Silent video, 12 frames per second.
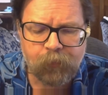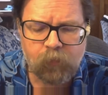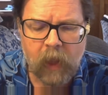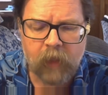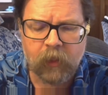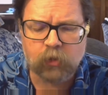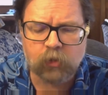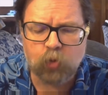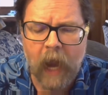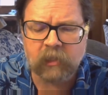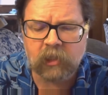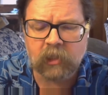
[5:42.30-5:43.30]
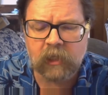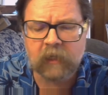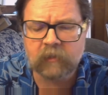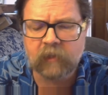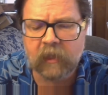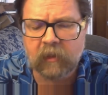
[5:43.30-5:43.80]
The tragedy
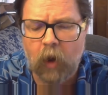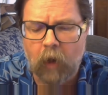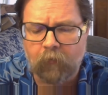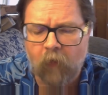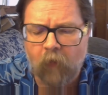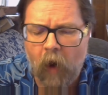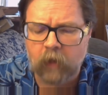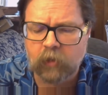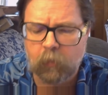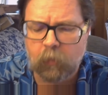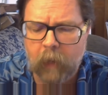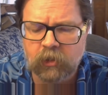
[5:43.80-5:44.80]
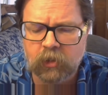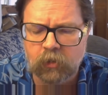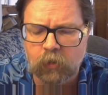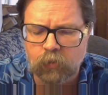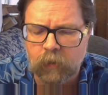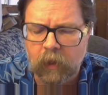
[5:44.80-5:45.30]
is that there are far too many
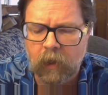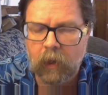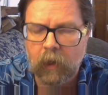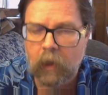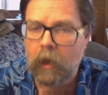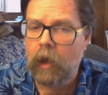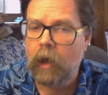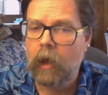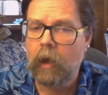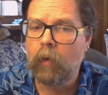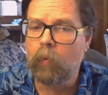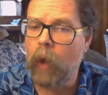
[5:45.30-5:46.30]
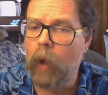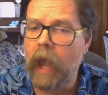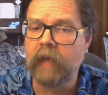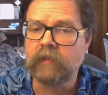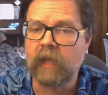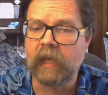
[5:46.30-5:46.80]
children
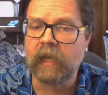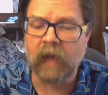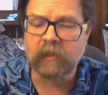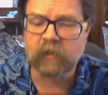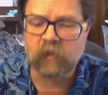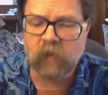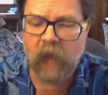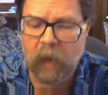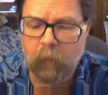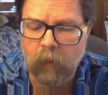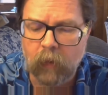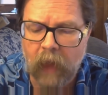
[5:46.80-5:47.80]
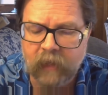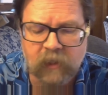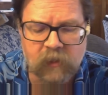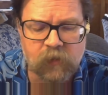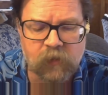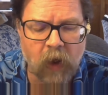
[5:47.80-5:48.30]
raised in unstable and
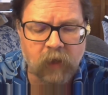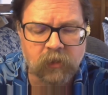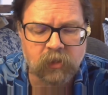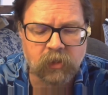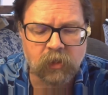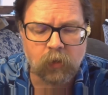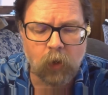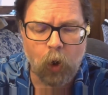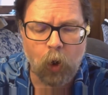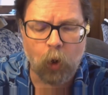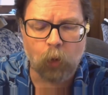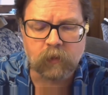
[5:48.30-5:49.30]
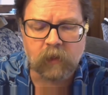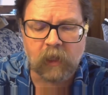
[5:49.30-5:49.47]
dysfunctional homes.